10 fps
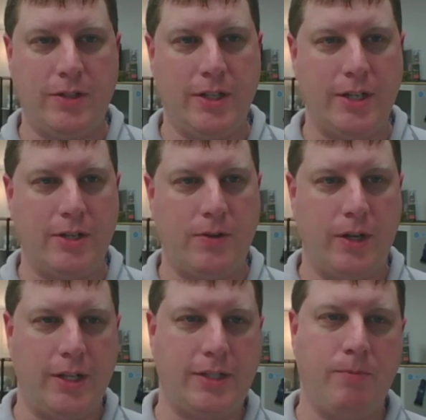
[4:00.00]

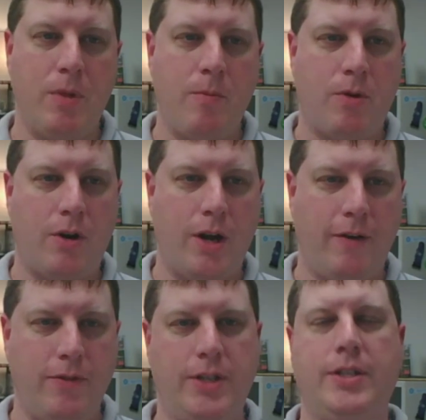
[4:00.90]
district that's a member
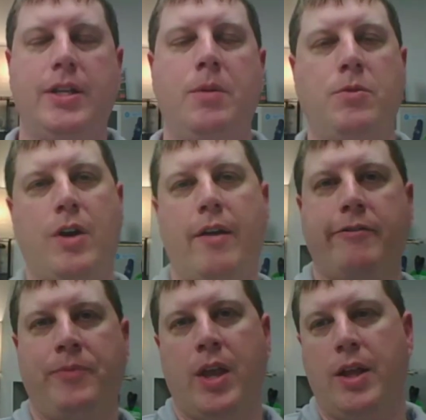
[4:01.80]
of this team drive,
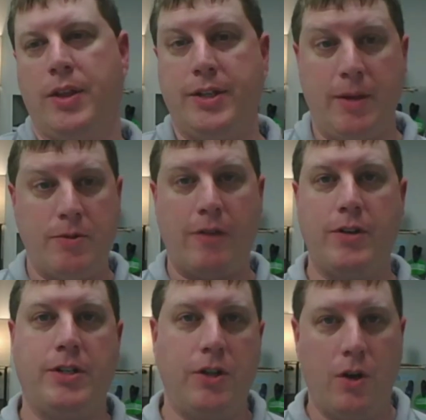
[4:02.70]
the team drive
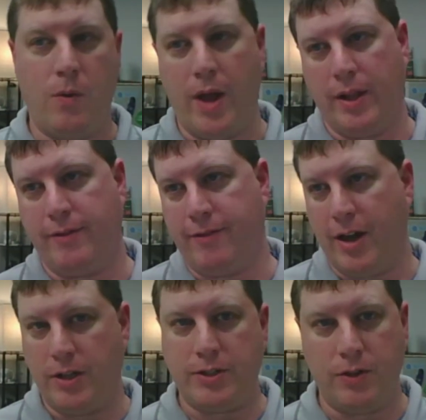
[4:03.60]
doesn't go away. The
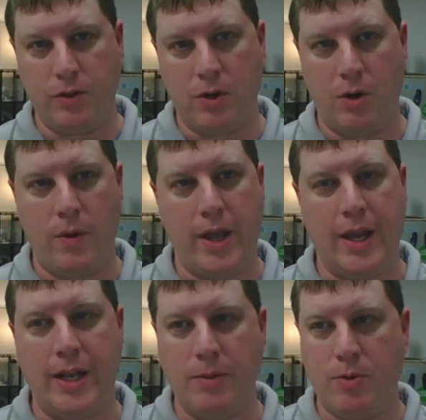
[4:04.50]
files don't go away.
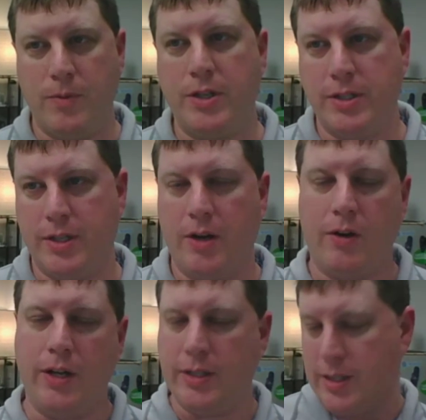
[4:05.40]
Any permissions that
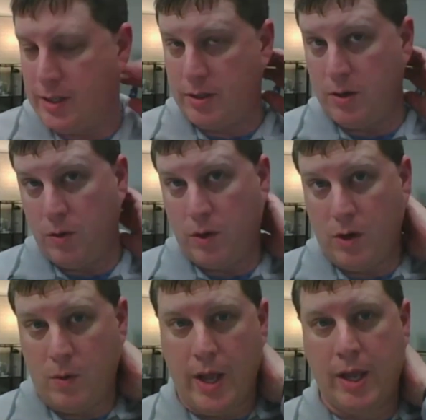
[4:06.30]
already exist don't go
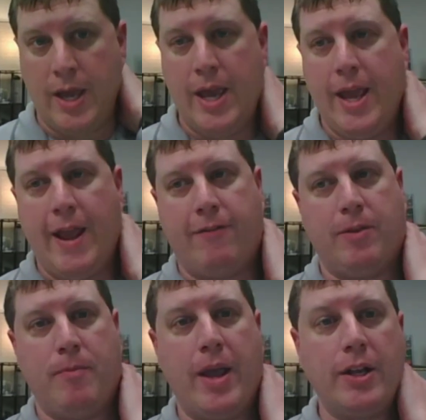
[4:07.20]
away. If
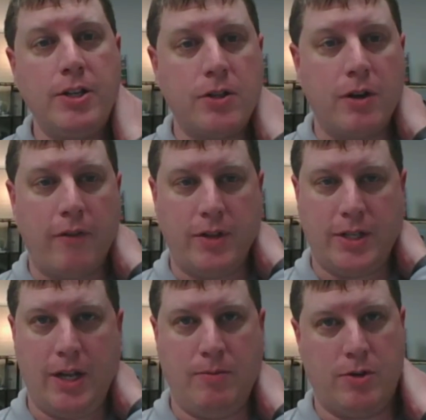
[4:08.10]
the manager of the
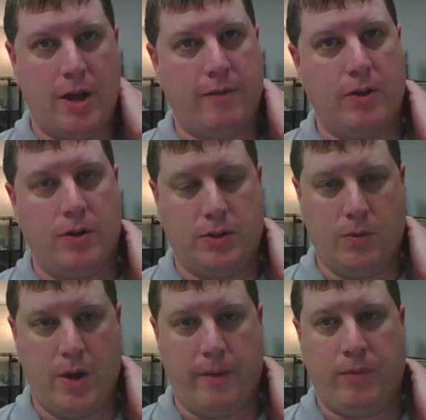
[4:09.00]
team drive goes
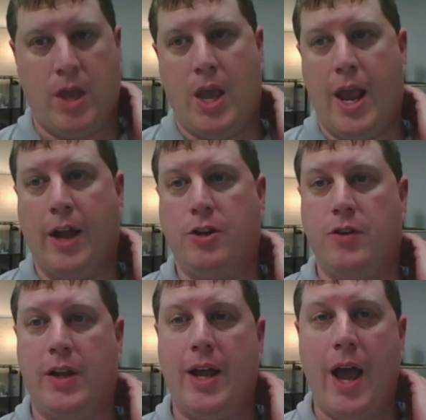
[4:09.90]
away and you
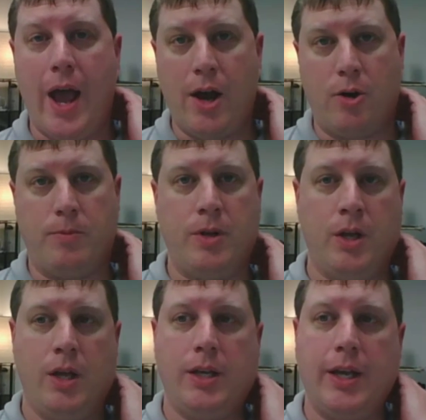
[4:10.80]
need help
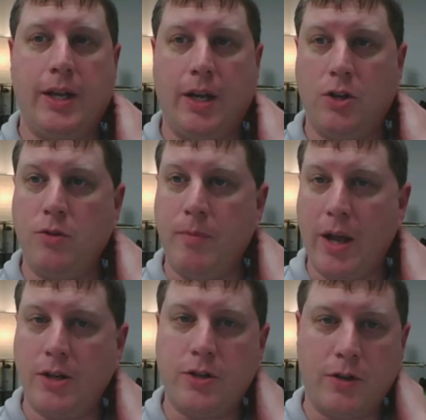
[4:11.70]
getting a new
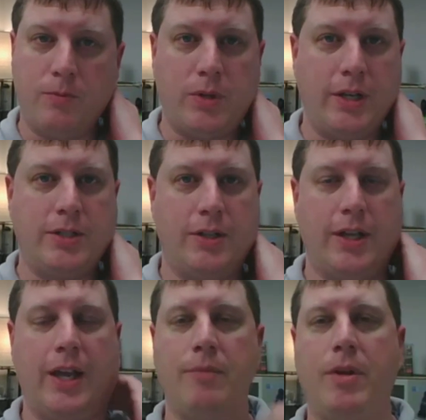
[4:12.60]
manager in place so that
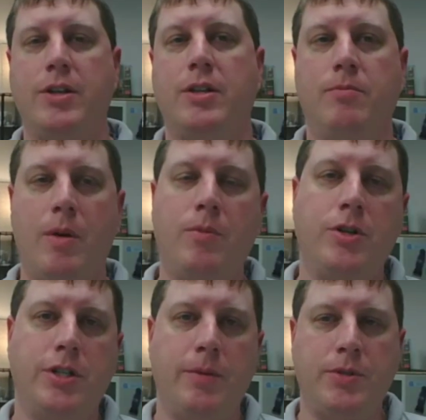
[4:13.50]
they can manage the
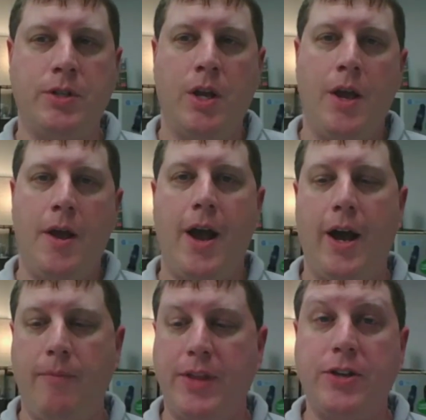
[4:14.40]
memberships,
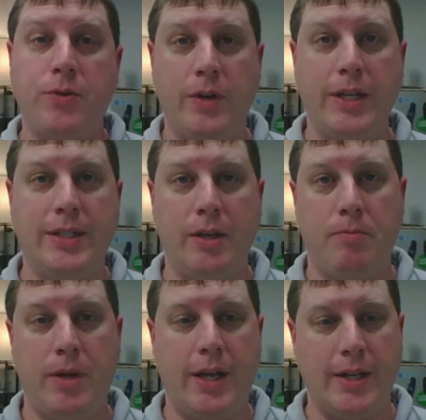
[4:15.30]
that's real easy
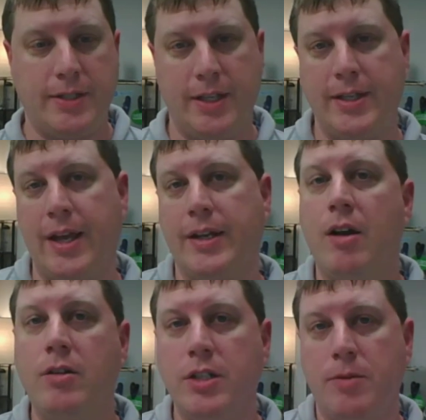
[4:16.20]
because the
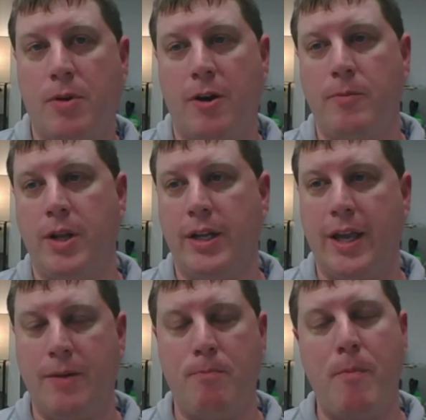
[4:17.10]
technology department
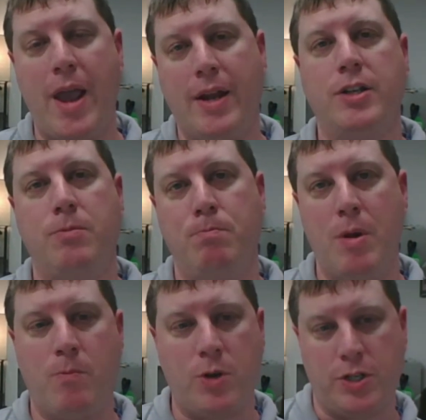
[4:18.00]
can manage
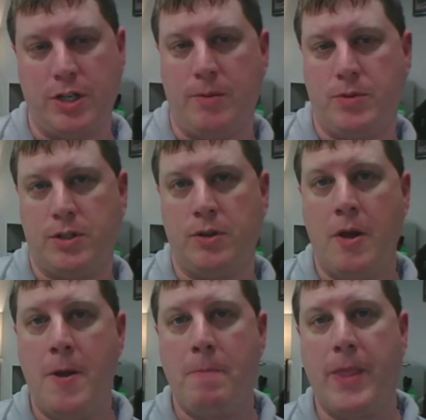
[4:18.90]
memberships
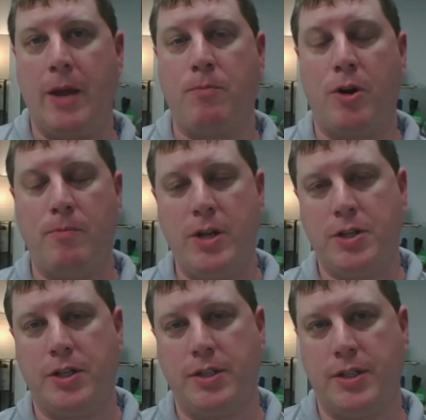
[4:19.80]
and
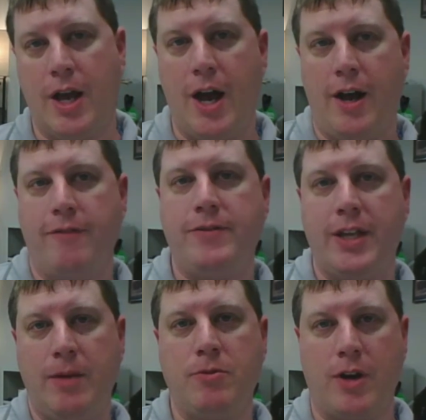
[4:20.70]
permissions of
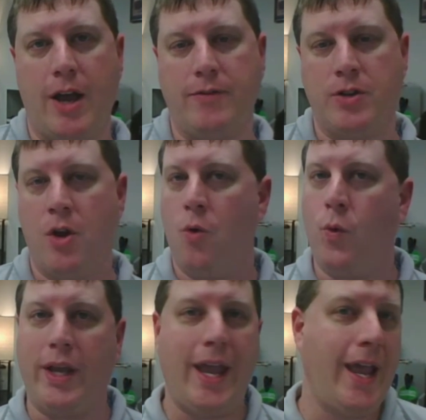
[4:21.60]
team drives.
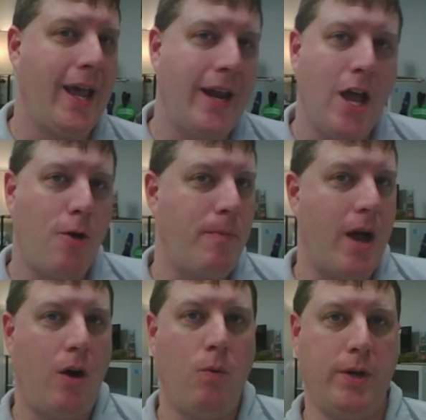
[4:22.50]
We can't help
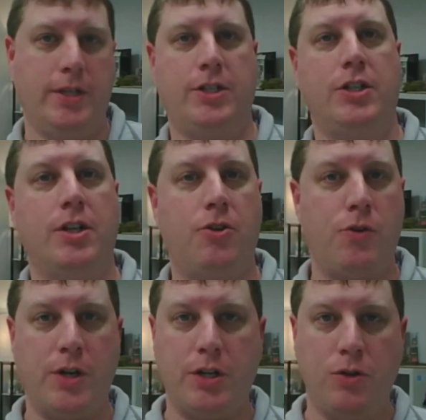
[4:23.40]
out when it's just a
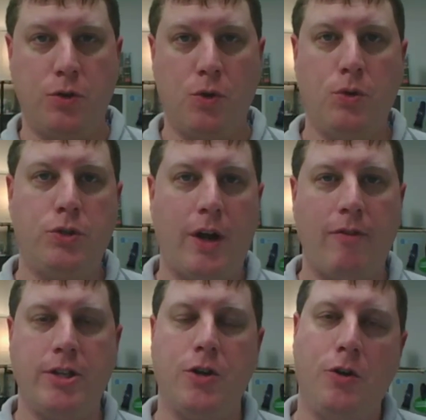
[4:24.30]
traditional Google Drive
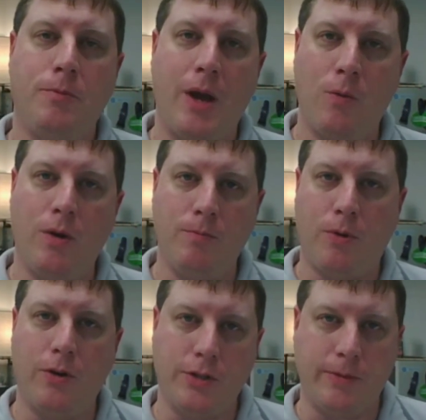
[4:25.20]
that's owned by one
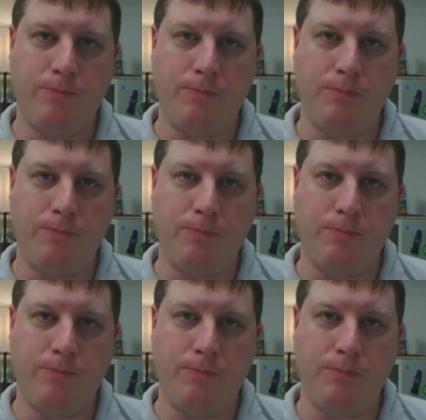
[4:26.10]
person.